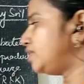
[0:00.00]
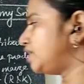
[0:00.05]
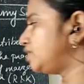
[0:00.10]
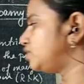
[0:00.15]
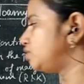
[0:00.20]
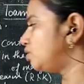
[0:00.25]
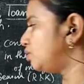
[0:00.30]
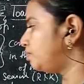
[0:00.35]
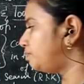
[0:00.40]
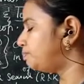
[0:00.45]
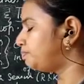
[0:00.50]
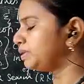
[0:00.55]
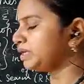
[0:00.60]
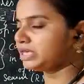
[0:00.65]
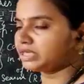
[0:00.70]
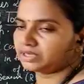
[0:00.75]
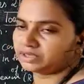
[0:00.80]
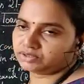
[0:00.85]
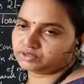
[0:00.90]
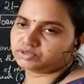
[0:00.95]
then your
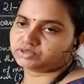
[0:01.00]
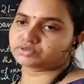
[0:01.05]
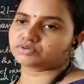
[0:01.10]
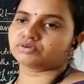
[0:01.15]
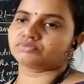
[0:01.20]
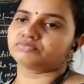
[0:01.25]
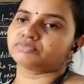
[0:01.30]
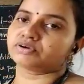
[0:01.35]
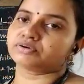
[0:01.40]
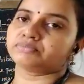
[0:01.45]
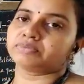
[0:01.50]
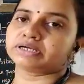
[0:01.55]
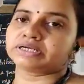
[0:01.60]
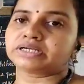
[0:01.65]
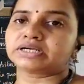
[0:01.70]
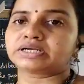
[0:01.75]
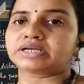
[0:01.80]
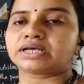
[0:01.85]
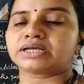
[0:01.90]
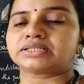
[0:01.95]
pea, usko hum log
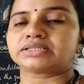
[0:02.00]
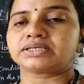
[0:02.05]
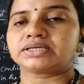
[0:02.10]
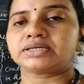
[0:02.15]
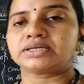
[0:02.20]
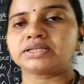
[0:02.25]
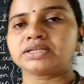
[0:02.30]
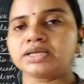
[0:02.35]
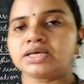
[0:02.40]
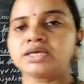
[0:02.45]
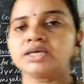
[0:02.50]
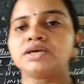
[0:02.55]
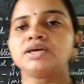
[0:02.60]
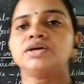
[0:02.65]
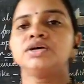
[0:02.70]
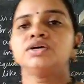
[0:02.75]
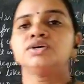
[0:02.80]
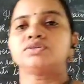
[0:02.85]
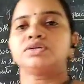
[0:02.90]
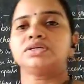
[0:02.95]
matar kehte hain.
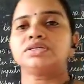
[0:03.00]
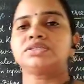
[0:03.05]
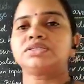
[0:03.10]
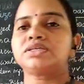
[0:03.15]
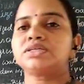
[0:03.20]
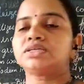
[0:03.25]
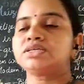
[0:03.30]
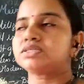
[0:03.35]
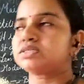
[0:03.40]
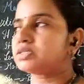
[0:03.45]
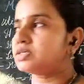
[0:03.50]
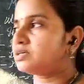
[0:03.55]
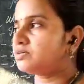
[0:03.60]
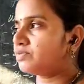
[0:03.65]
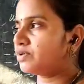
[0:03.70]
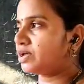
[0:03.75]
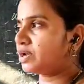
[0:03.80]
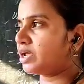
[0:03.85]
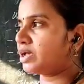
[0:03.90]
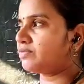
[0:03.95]
Is tarah se
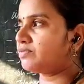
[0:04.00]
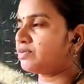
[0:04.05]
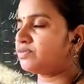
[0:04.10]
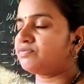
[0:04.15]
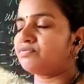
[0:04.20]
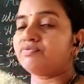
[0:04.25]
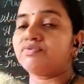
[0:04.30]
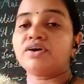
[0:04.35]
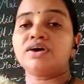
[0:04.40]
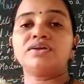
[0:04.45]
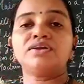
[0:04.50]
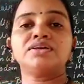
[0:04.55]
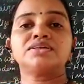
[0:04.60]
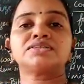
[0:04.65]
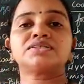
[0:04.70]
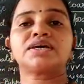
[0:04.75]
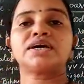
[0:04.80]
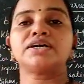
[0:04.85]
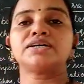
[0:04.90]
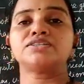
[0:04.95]
we are having
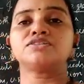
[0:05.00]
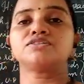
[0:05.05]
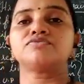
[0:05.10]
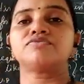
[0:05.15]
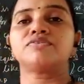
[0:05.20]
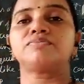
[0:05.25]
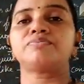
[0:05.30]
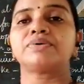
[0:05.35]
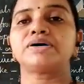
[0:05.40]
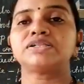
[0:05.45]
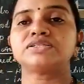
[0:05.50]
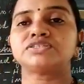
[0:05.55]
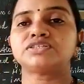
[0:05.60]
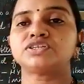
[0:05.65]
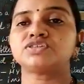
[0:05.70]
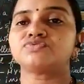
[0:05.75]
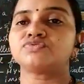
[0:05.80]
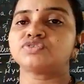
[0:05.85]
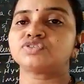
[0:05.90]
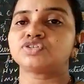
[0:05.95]
various kinds of
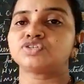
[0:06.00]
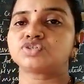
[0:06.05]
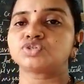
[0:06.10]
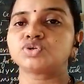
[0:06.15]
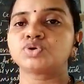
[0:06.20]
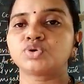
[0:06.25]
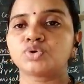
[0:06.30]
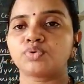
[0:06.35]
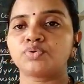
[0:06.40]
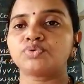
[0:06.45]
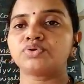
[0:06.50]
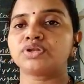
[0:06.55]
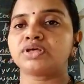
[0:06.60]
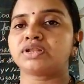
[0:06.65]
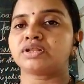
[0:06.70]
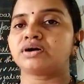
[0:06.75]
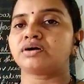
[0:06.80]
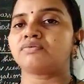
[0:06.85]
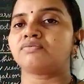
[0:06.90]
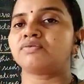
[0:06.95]
pulses which is grown
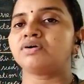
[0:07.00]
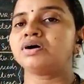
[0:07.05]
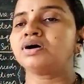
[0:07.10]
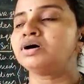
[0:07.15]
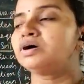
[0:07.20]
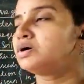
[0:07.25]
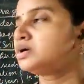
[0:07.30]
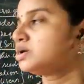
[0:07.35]
in our